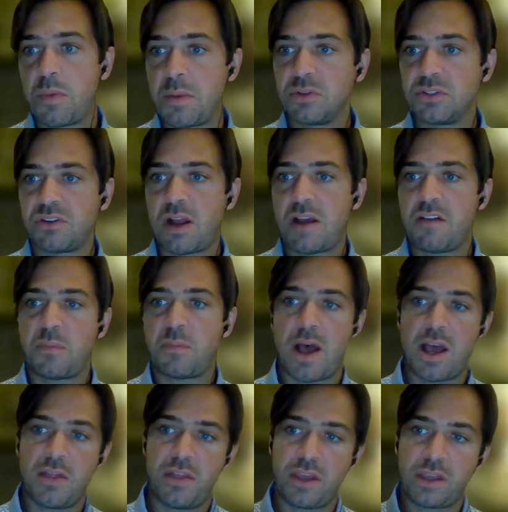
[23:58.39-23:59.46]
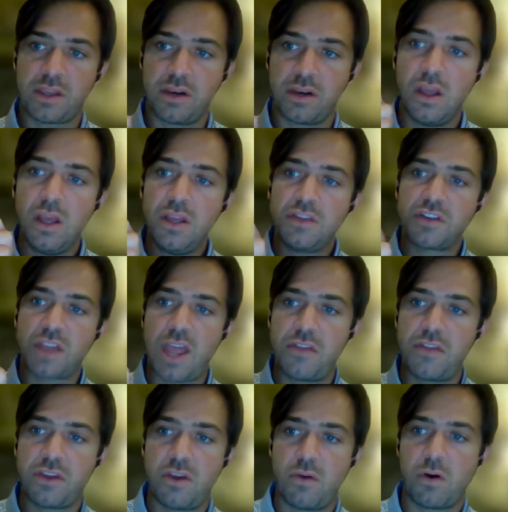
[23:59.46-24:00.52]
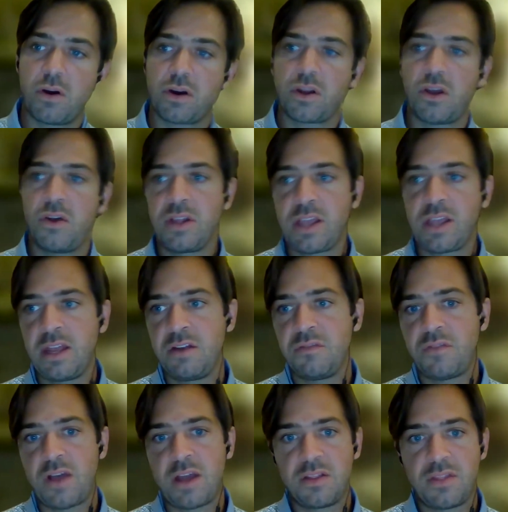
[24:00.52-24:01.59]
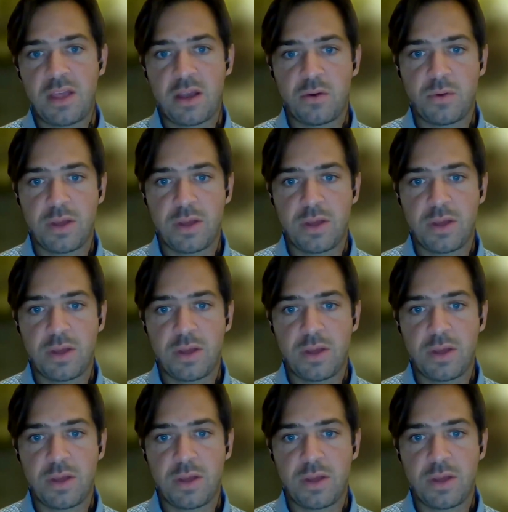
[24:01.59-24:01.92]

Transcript: and people drive by and they can scan the QR code and get invited